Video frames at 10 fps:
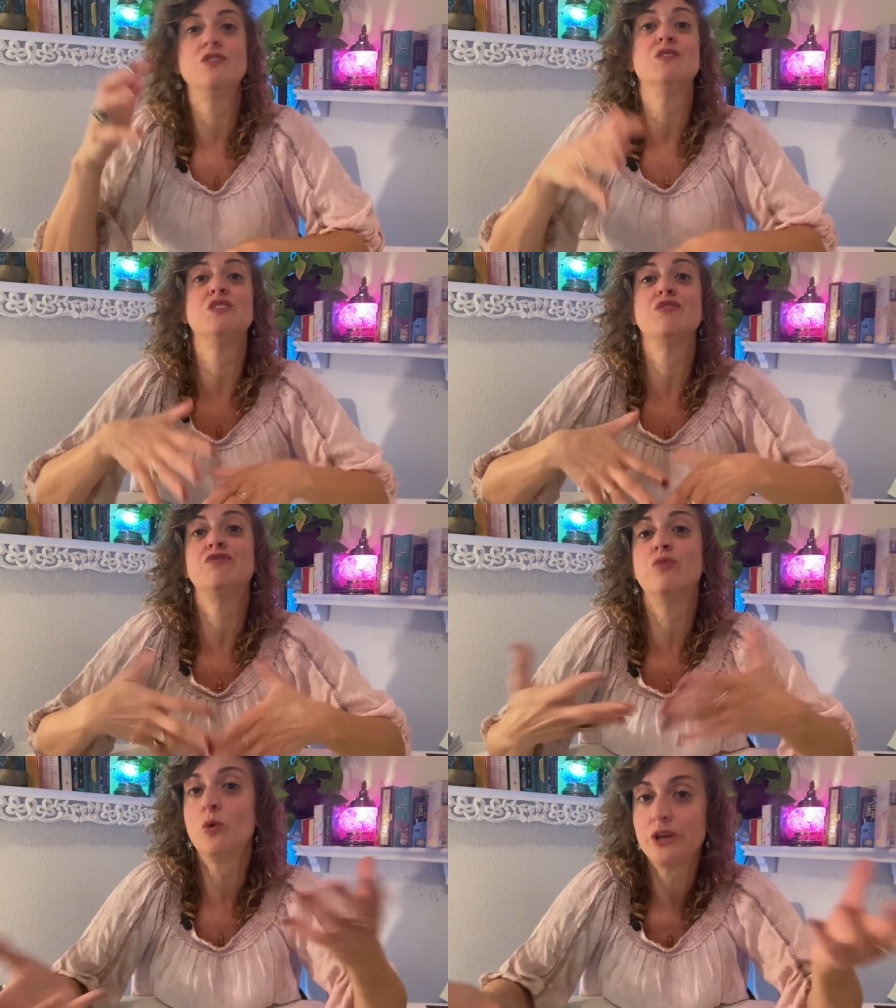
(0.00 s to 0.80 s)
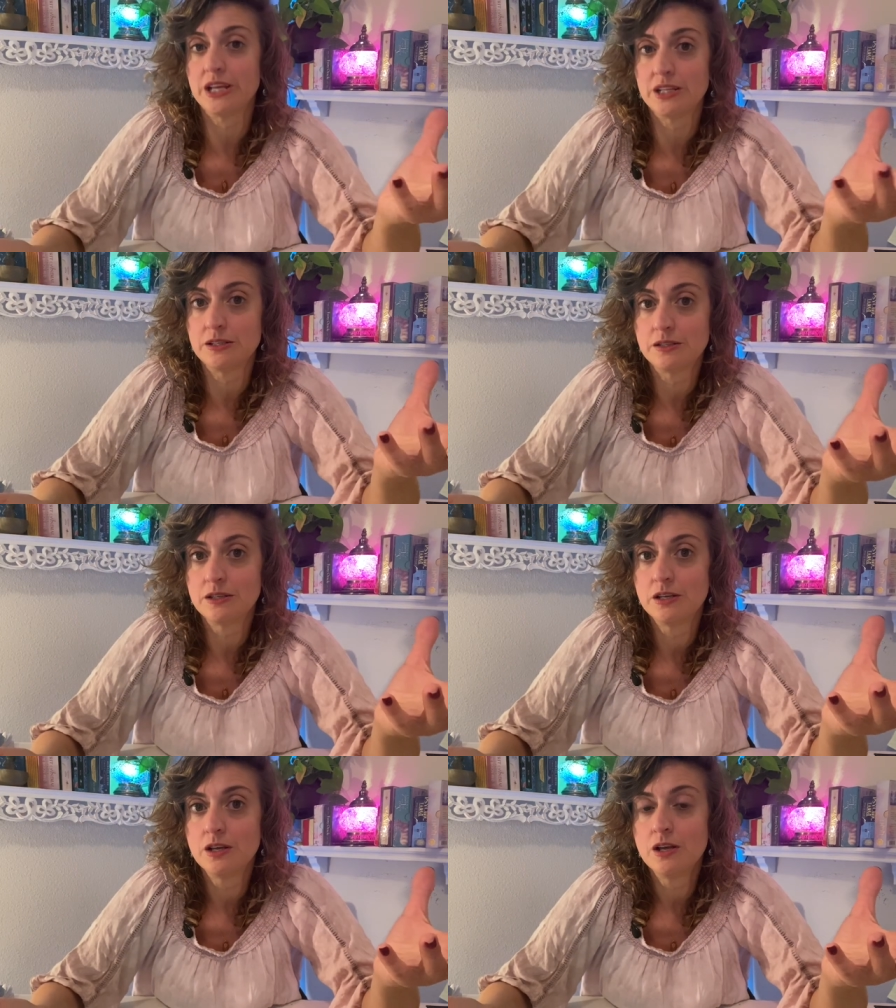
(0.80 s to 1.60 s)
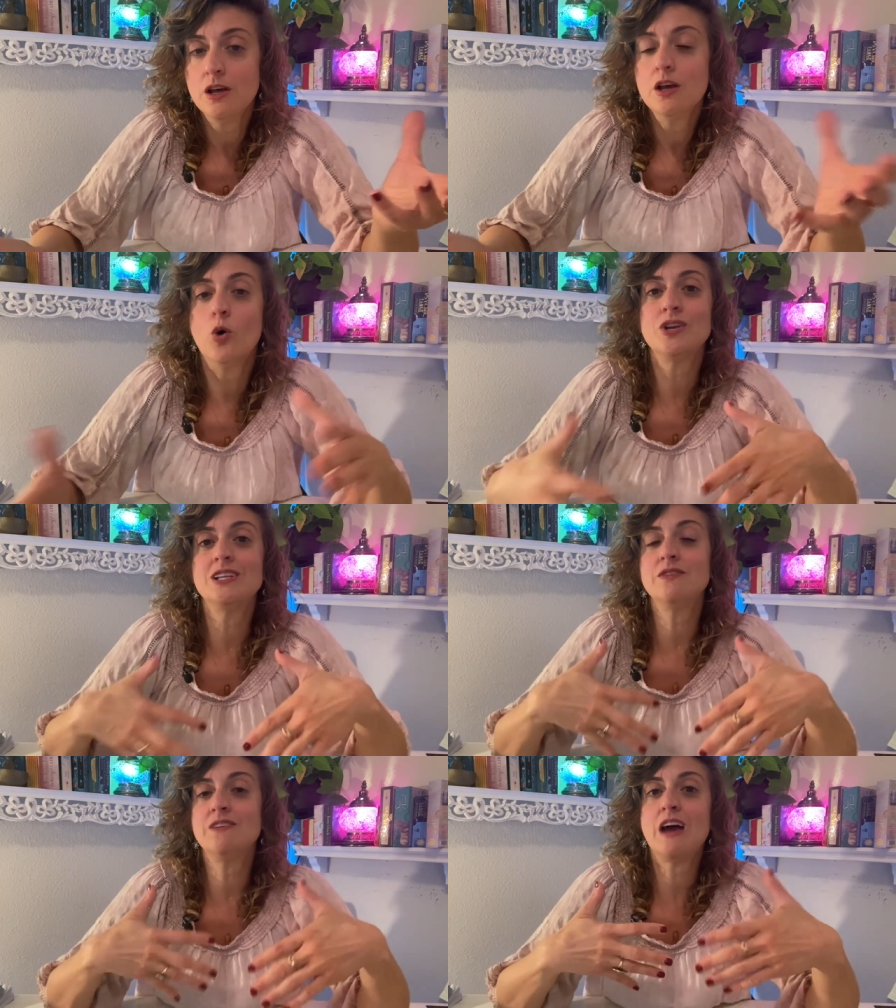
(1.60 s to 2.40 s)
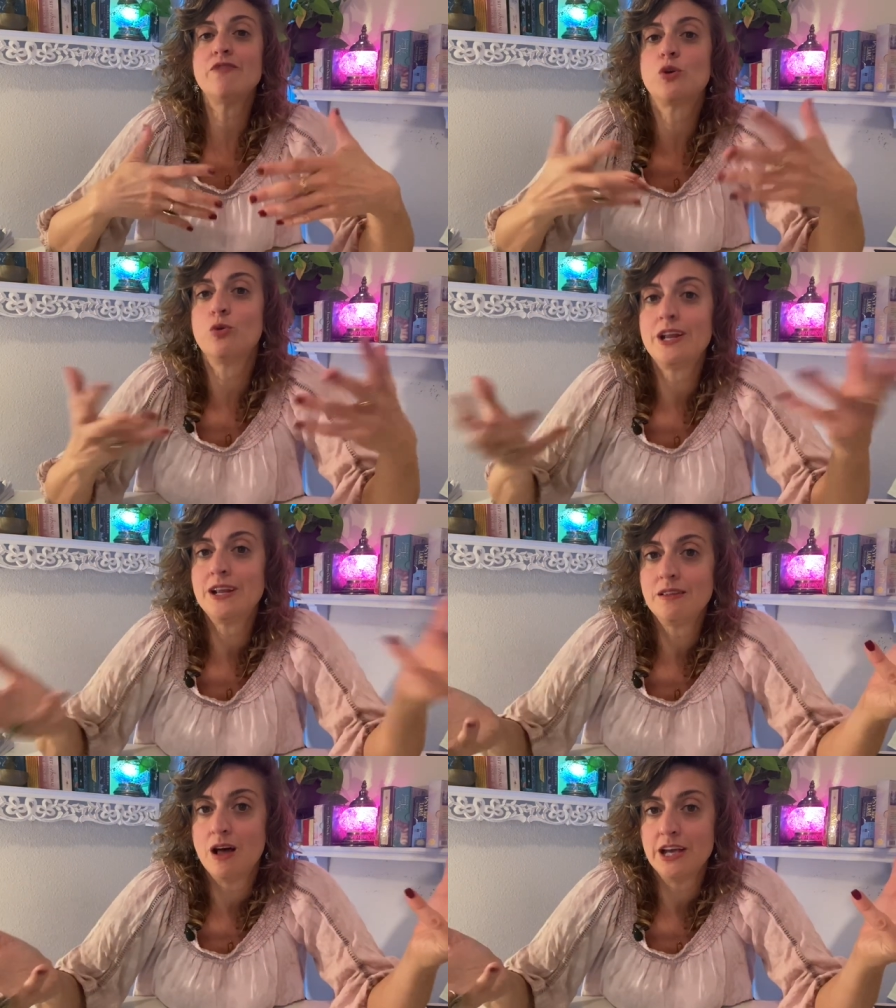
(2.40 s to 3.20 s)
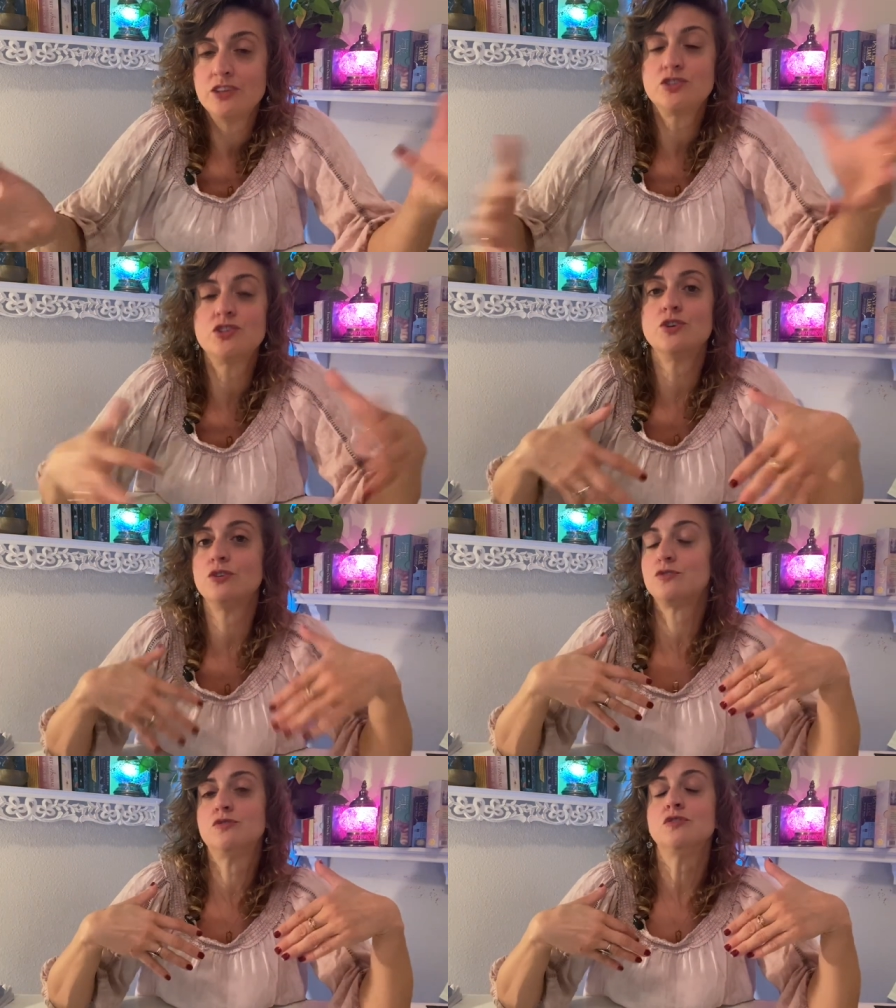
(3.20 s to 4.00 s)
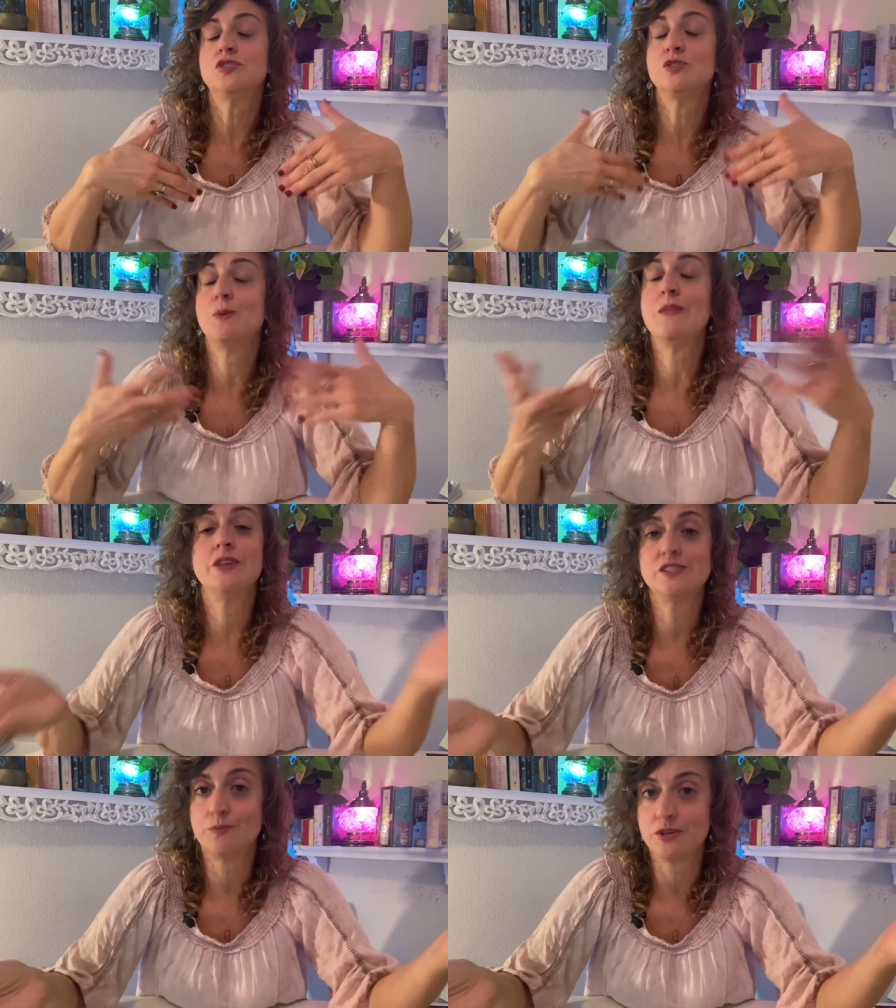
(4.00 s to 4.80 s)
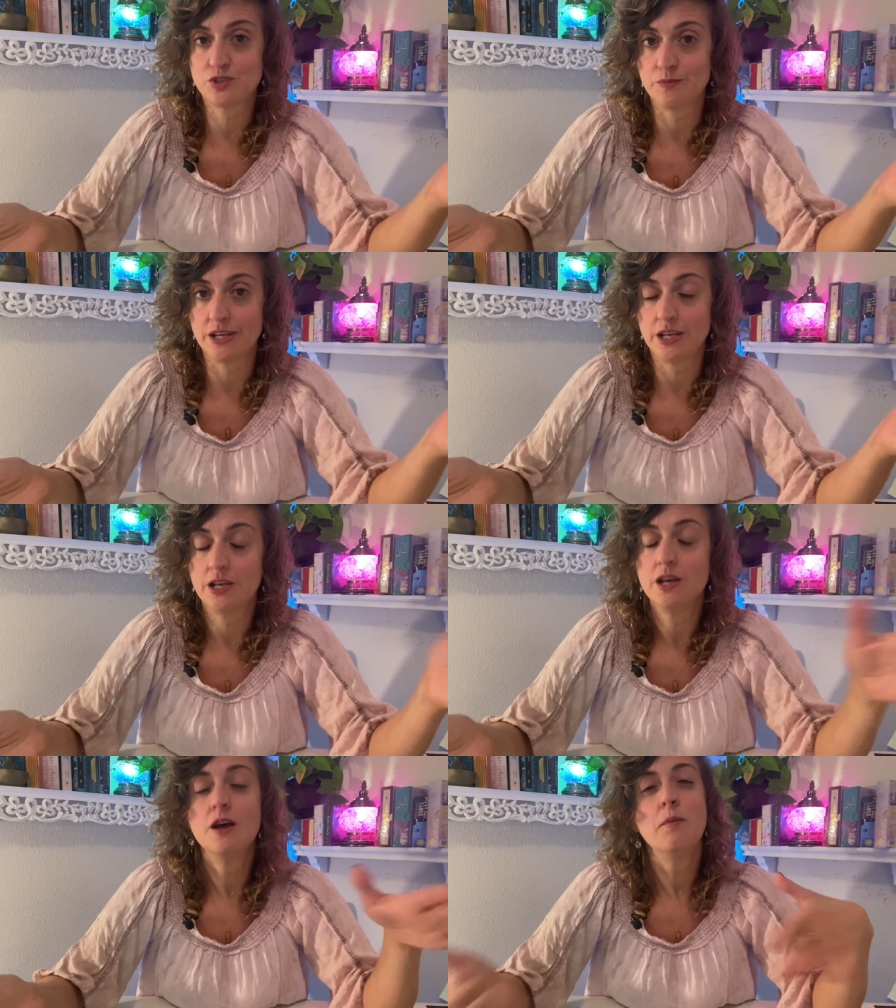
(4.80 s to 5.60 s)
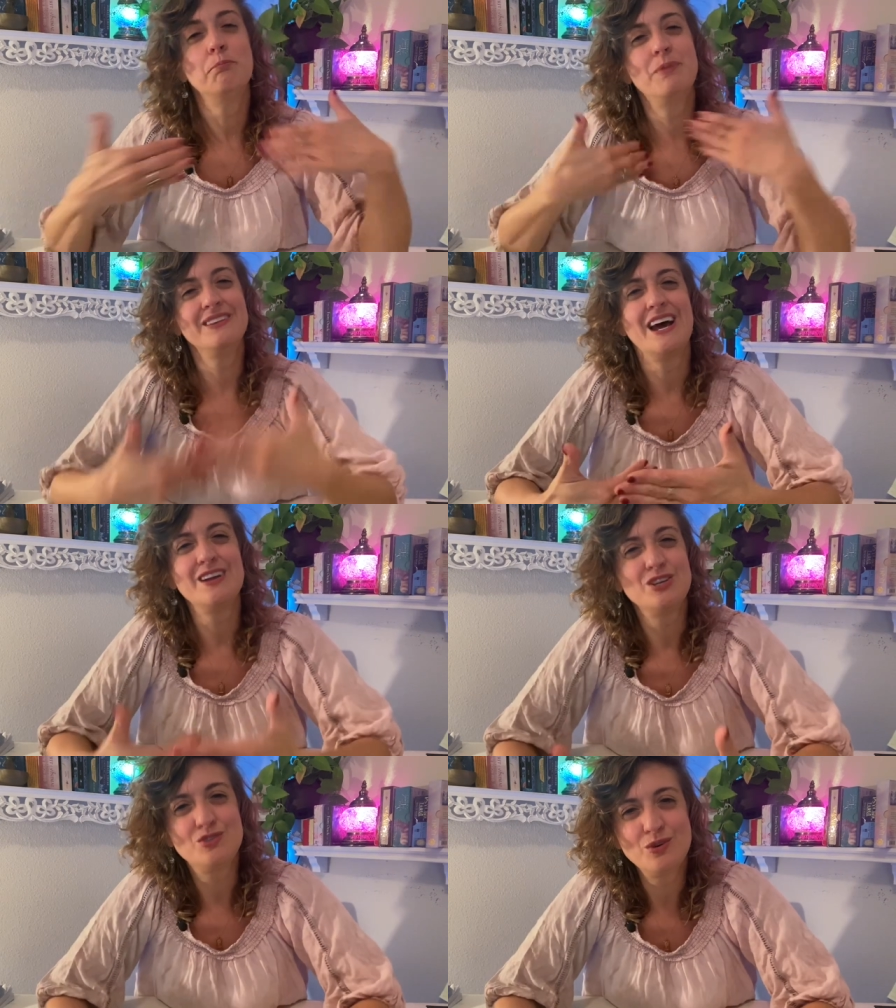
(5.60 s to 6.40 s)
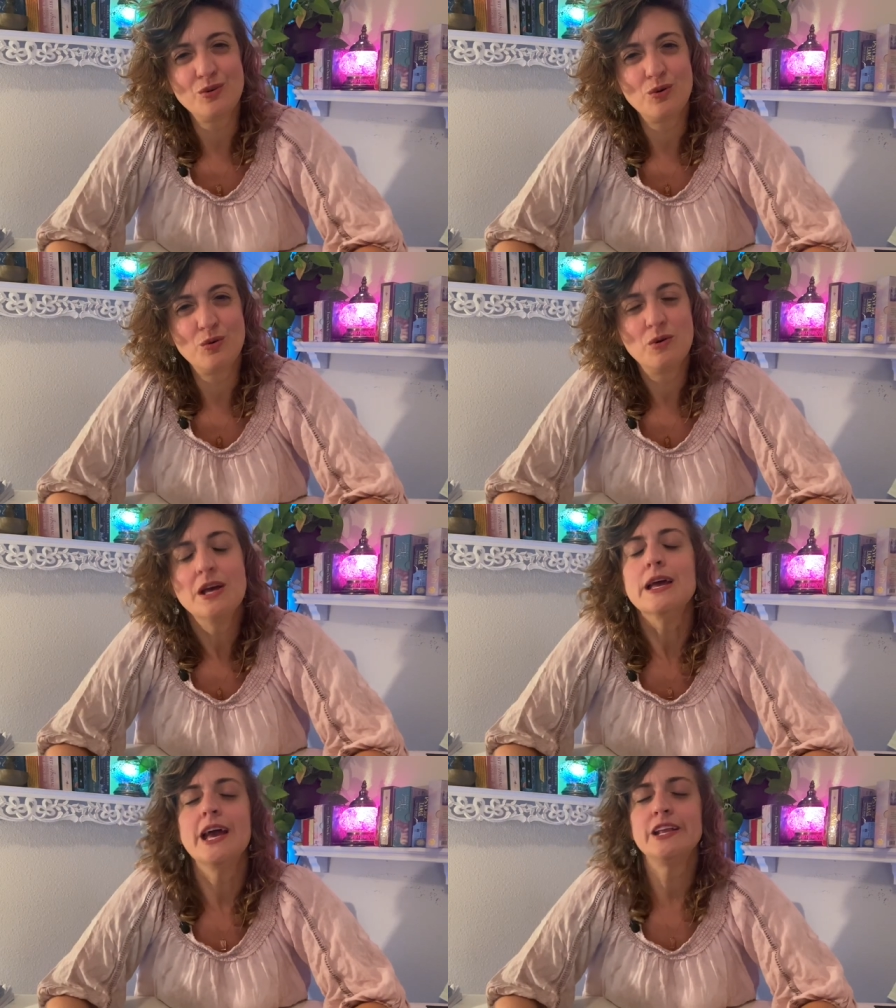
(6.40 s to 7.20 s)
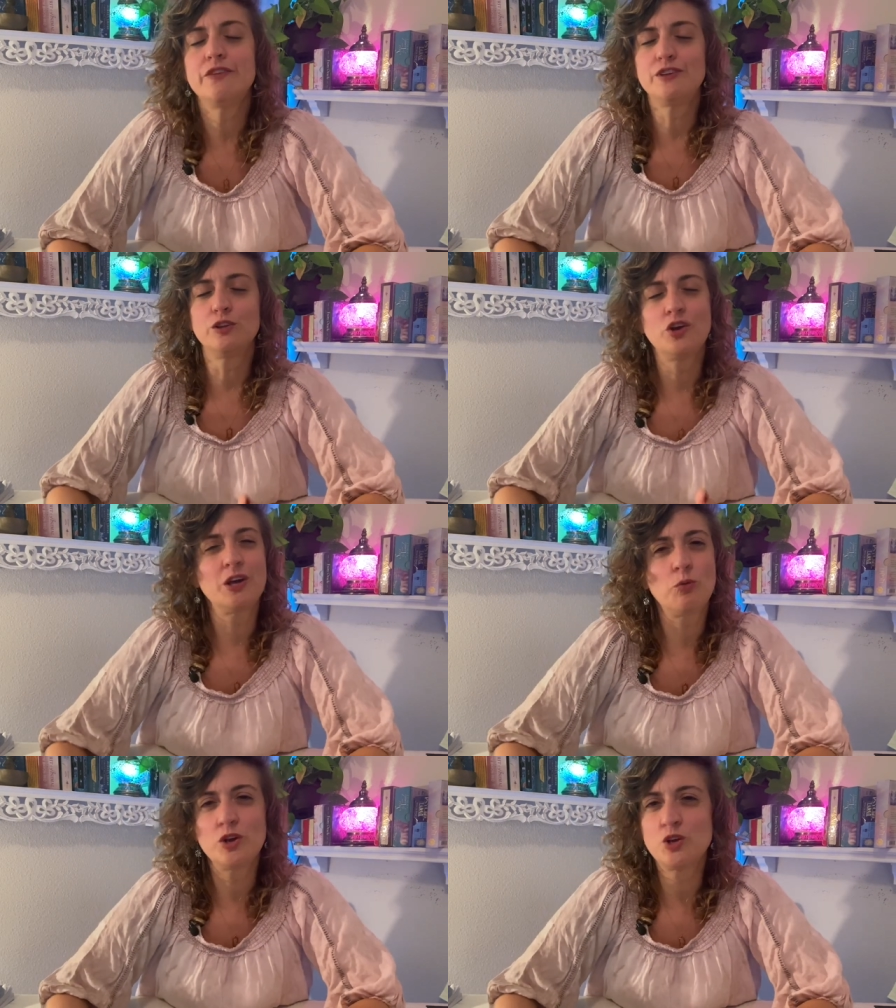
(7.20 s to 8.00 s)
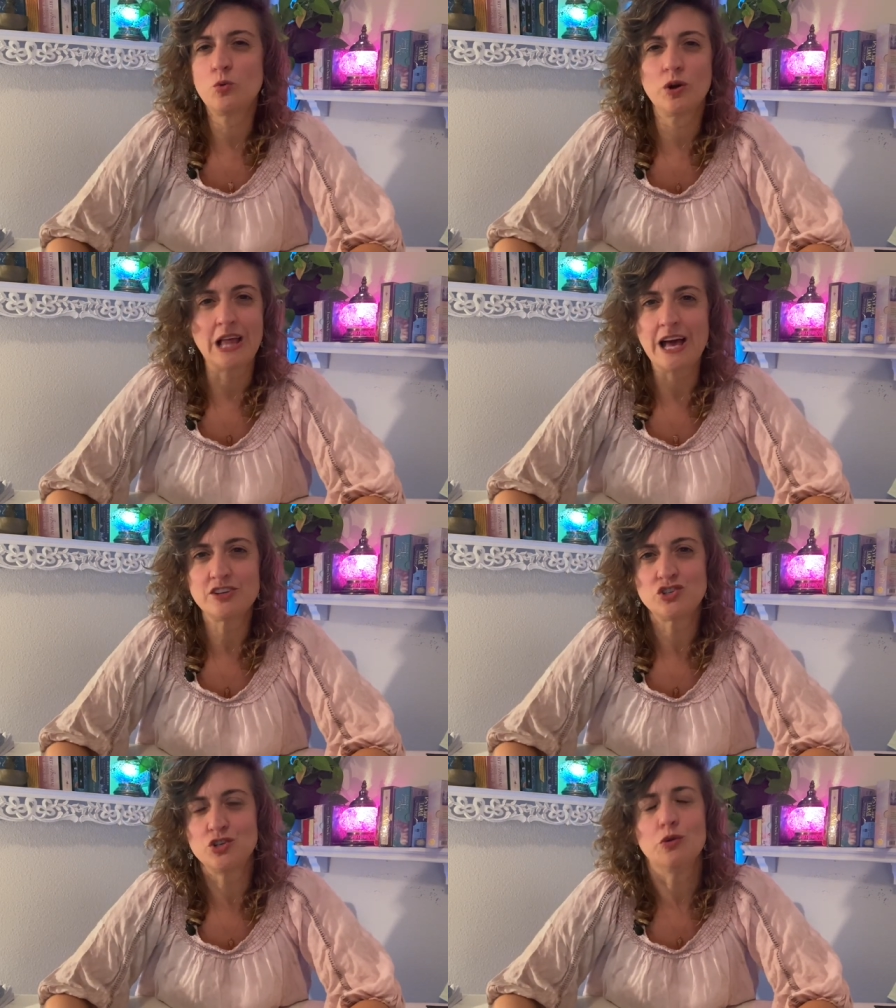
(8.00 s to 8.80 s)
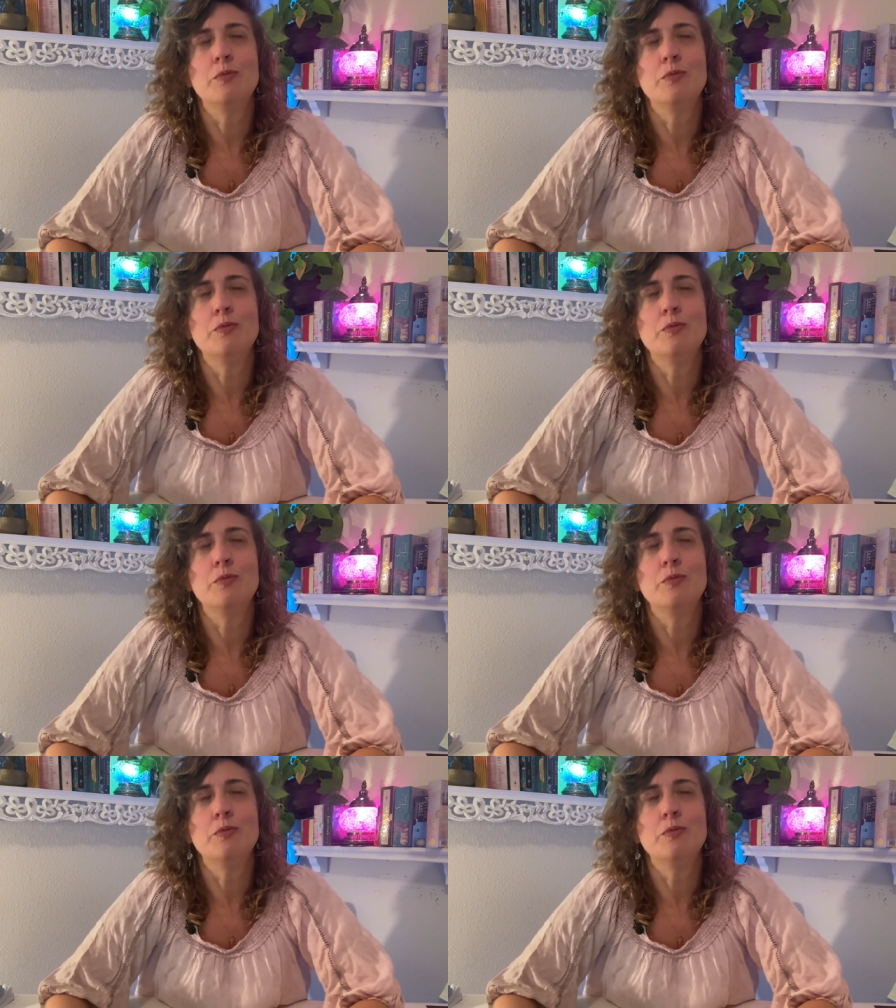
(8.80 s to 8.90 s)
even afforded or didn't even have the credit line to spend this much money. But now you do. And if you look at where you were last year,